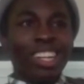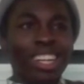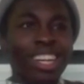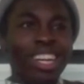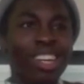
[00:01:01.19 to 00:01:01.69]

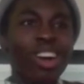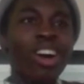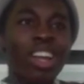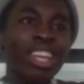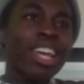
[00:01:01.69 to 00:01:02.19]

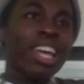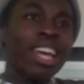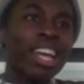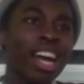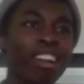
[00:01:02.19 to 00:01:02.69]
oh,
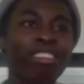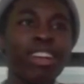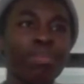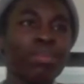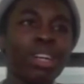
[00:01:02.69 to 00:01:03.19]
yeah, I
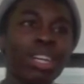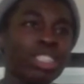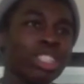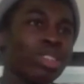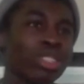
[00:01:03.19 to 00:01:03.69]
rep
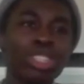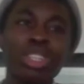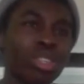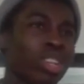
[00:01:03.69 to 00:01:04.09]
so-and-so.